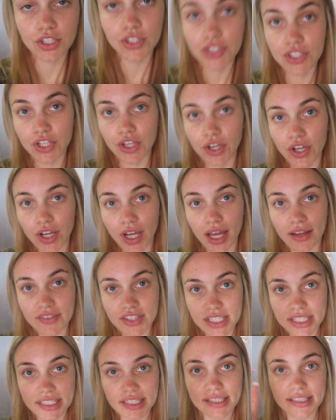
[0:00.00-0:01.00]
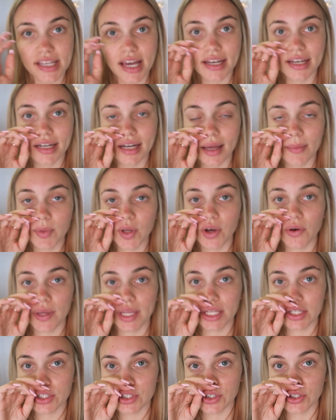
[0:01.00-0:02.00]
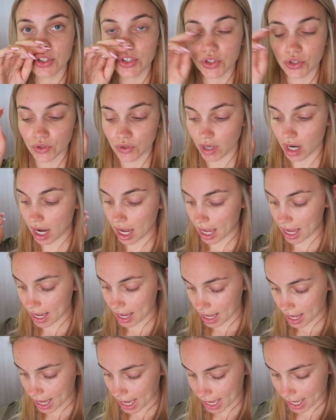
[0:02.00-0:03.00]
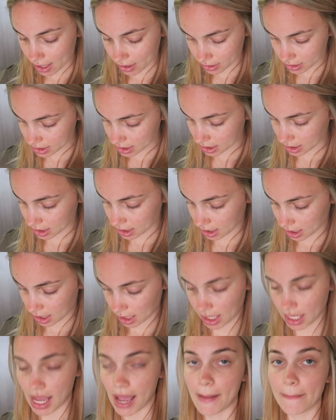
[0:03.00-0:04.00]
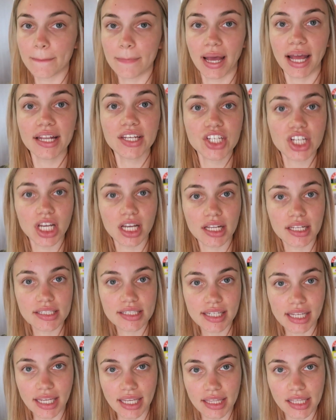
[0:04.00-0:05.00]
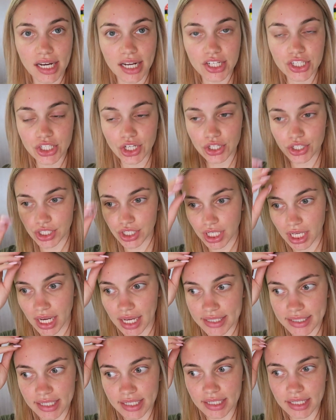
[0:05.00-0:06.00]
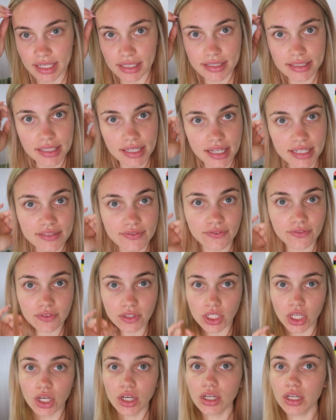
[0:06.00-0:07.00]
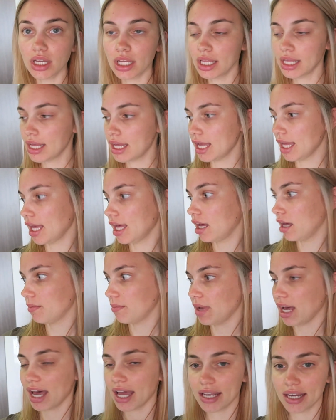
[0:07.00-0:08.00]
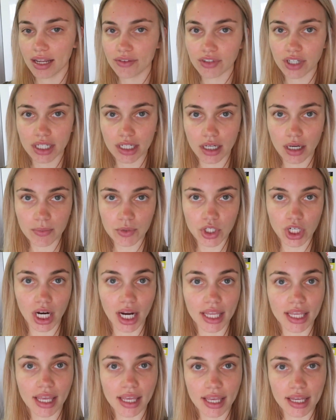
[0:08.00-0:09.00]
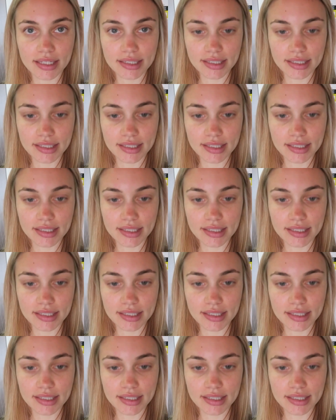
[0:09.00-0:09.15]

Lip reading: So I've just decided I'm going to try out the matcha tea that I showed you guys in yesterday's vlog. I never ended up trying it